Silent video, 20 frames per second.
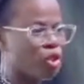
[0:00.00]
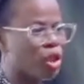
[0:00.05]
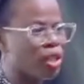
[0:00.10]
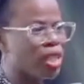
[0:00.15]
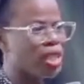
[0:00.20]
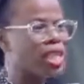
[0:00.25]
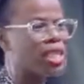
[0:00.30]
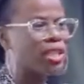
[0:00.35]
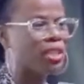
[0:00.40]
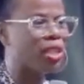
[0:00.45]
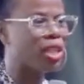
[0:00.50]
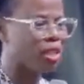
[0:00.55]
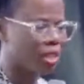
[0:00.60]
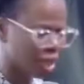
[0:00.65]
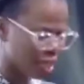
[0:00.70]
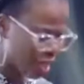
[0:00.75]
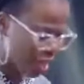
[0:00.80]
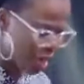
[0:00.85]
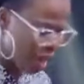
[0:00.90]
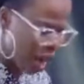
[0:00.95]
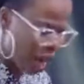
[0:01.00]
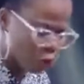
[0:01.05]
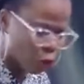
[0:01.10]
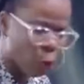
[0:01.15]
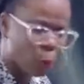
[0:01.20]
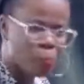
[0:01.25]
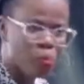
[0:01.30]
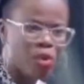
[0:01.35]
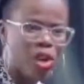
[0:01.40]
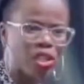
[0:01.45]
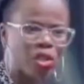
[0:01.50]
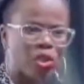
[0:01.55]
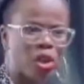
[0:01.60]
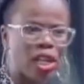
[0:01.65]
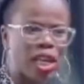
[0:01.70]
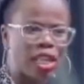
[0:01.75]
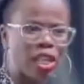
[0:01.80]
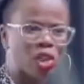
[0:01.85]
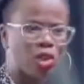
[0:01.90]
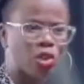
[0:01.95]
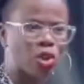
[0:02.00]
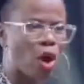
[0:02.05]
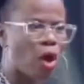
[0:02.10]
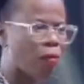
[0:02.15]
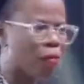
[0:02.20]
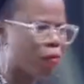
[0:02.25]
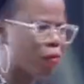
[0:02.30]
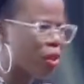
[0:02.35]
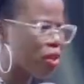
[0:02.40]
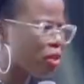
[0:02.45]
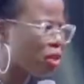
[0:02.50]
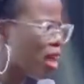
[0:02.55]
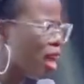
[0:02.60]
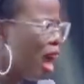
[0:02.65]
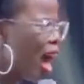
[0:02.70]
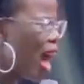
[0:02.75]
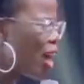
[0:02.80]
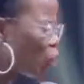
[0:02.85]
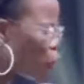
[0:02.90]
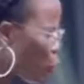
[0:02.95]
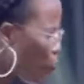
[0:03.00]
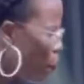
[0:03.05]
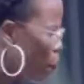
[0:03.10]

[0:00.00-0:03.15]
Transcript: church in this season. As a press on in this conference. As you